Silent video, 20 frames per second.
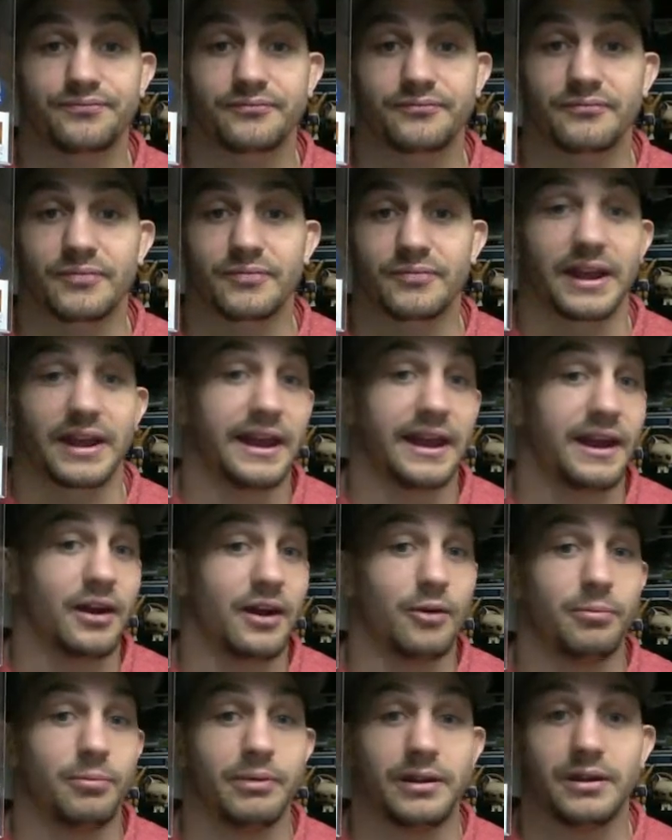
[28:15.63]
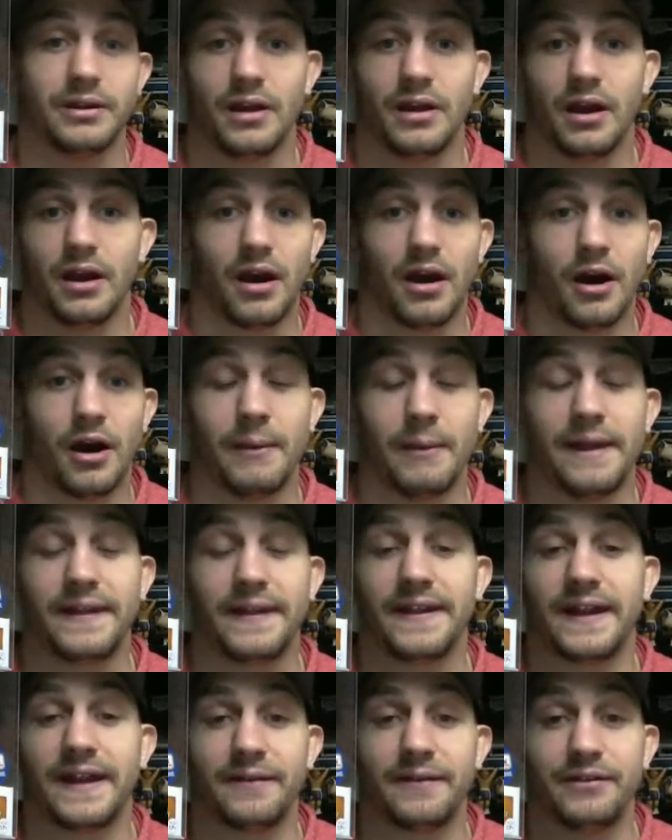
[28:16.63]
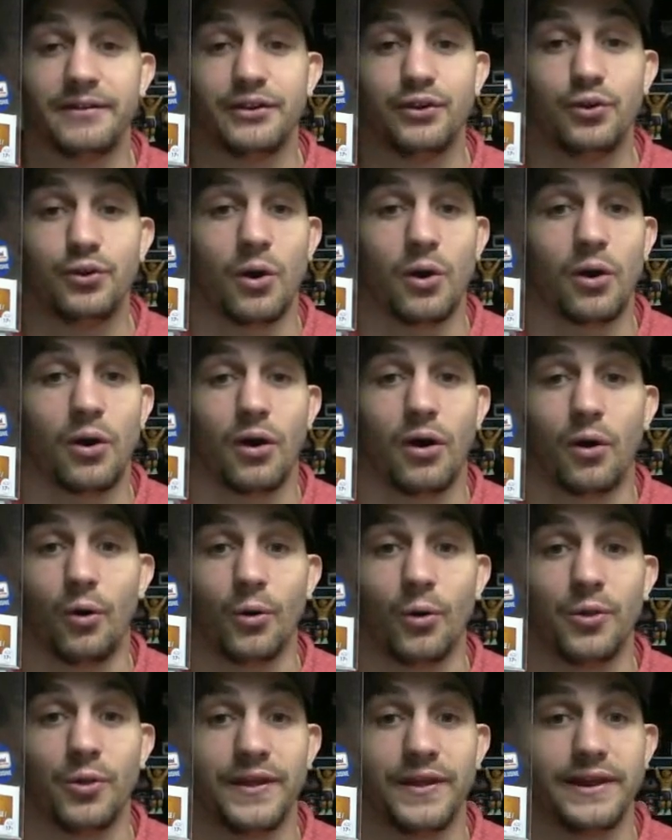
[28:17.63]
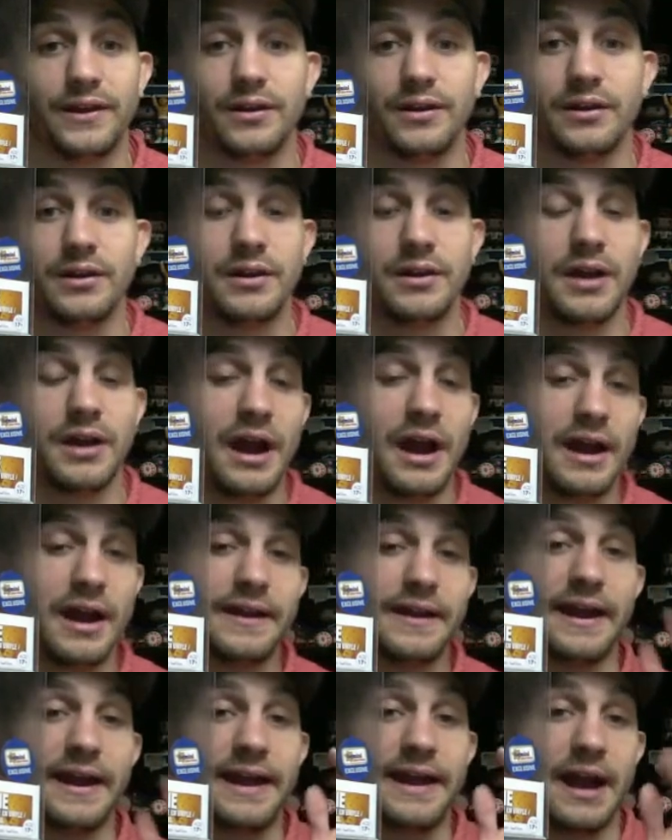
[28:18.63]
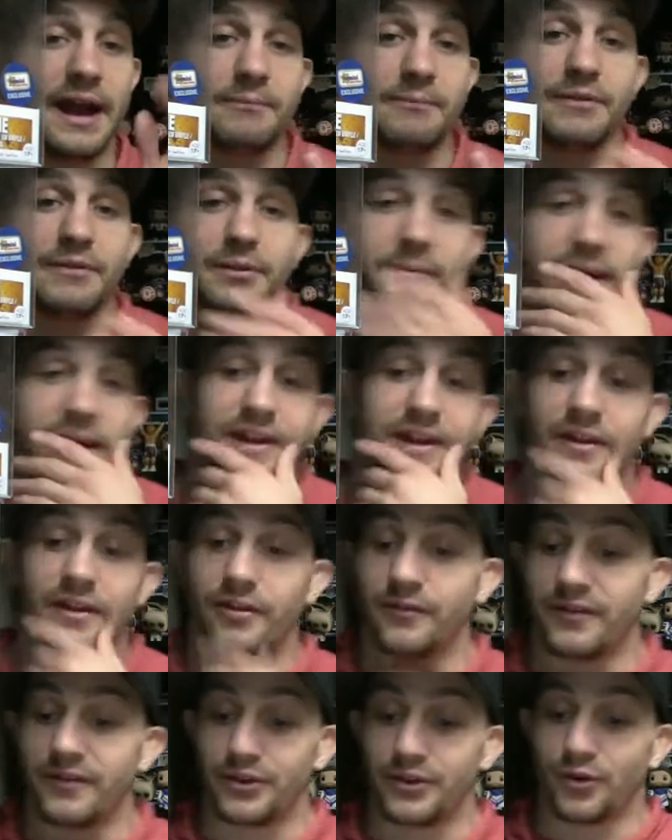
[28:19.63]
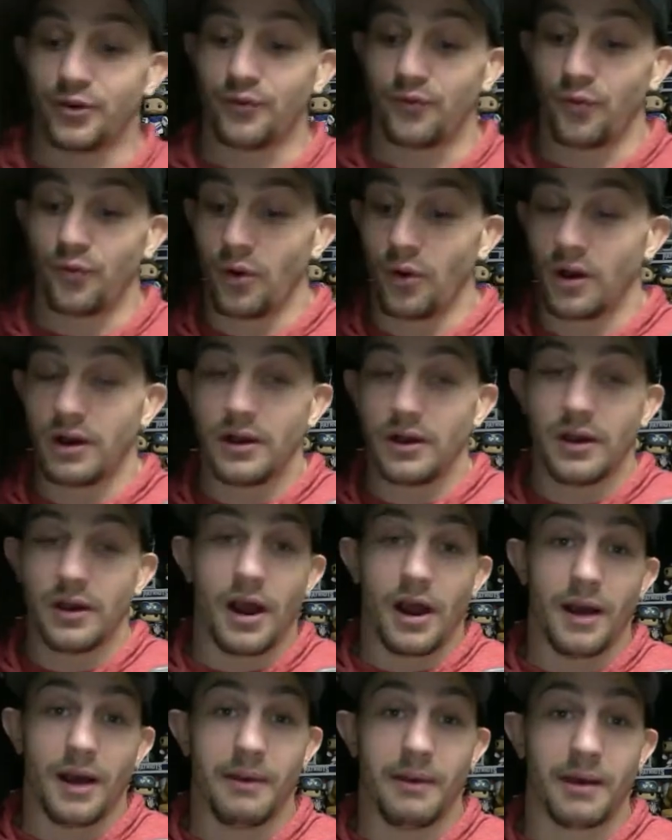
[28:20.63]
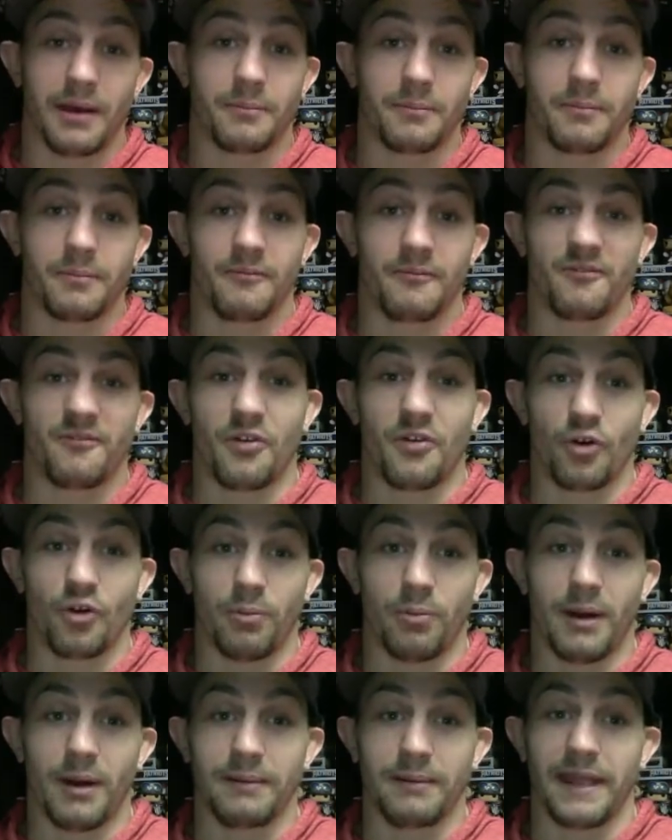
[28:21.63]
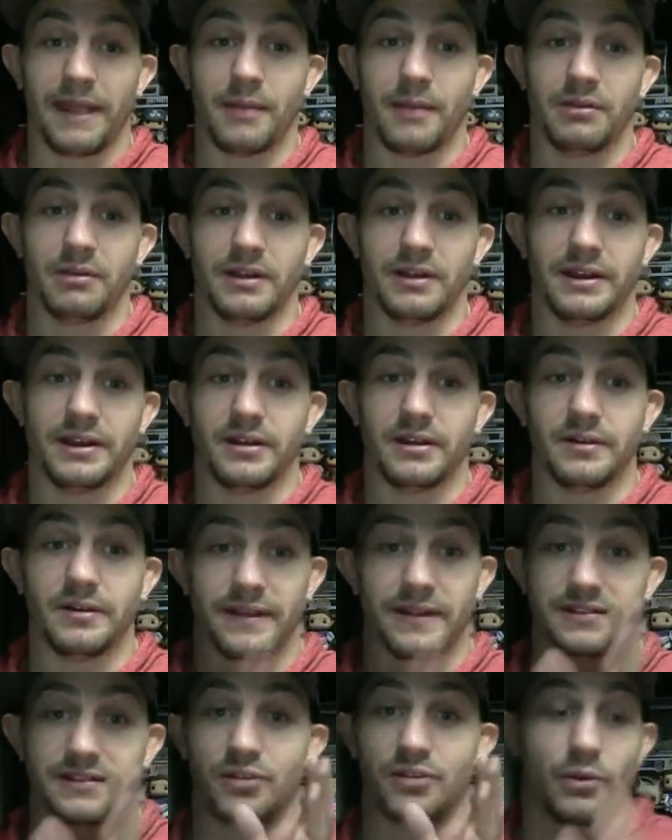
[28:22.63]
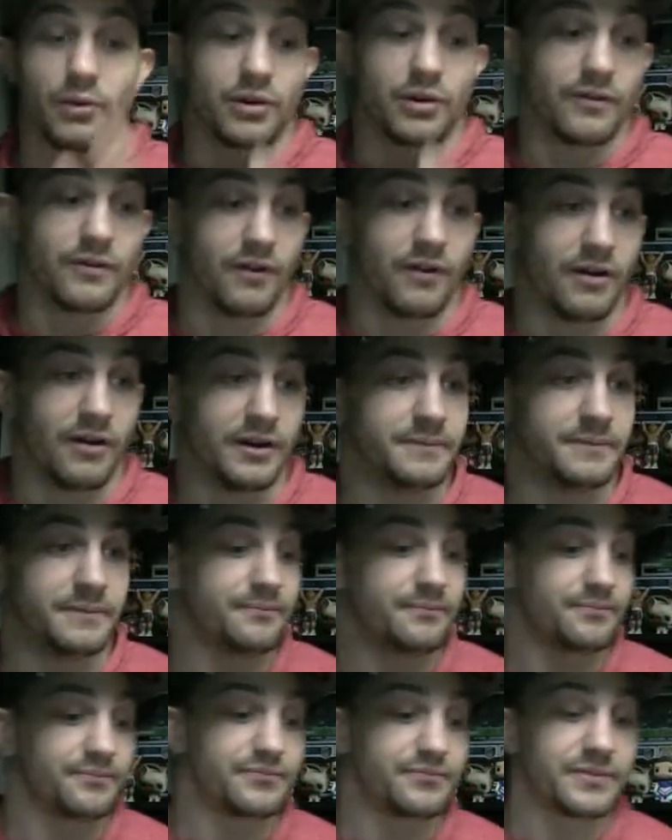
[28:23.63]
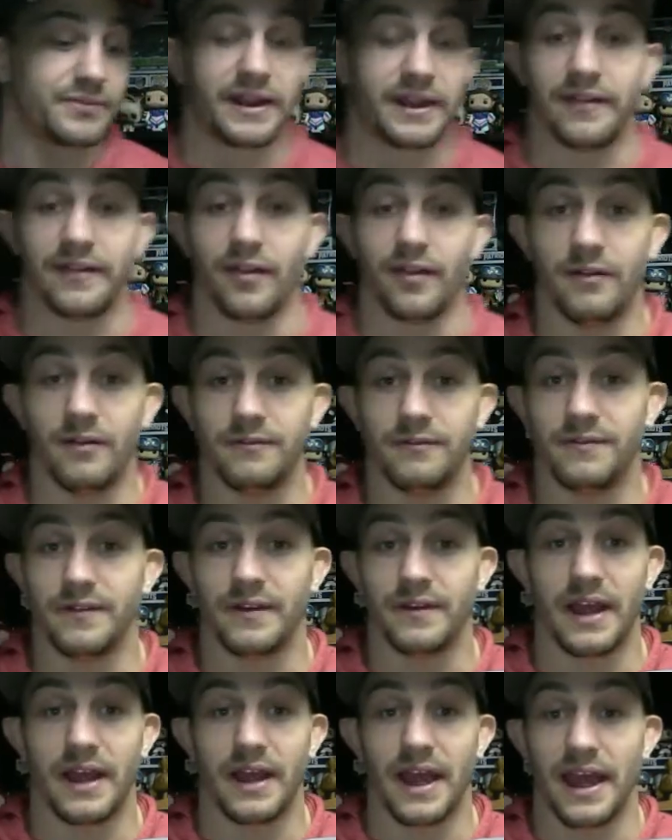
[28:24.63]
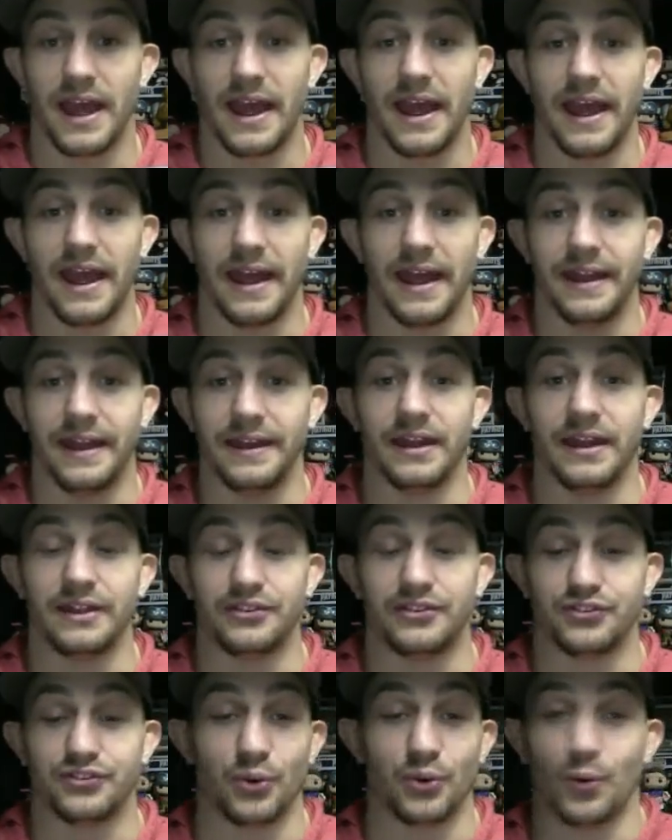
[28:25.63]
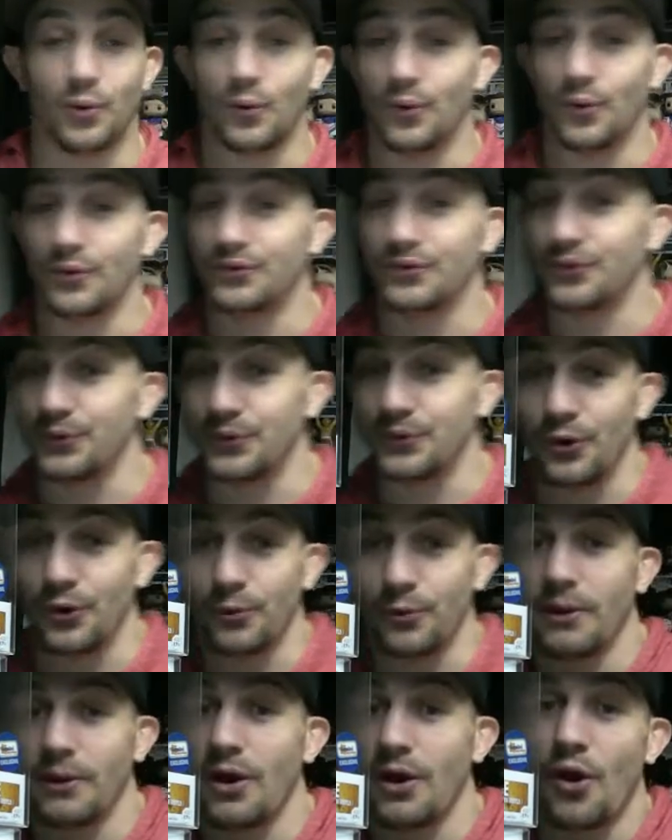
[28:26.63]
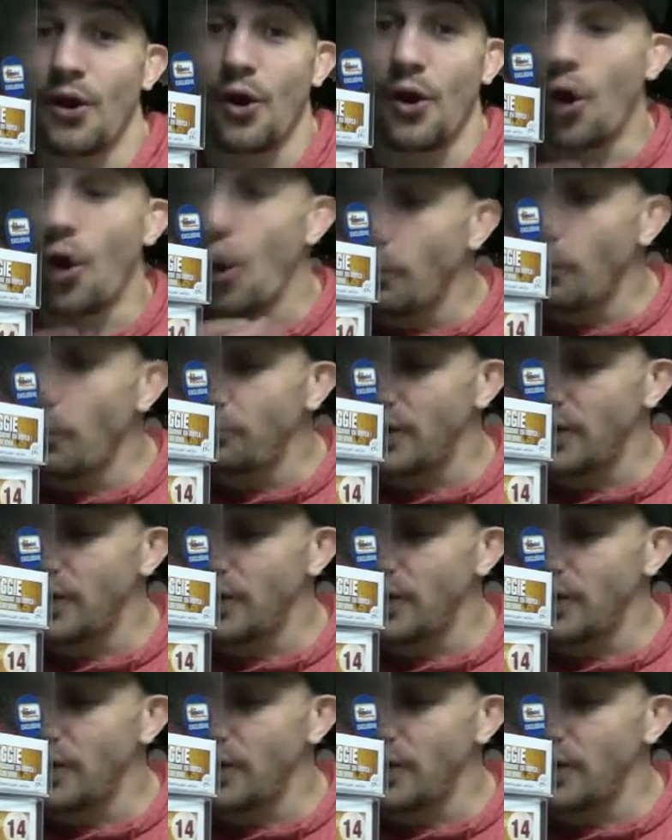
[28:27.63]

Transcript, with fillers: Can't help it. And then I have a new whole thing. I'm going to make another video about Funko Pop gambling that's going online that I love. And it's so cool, so dope. Hope you guys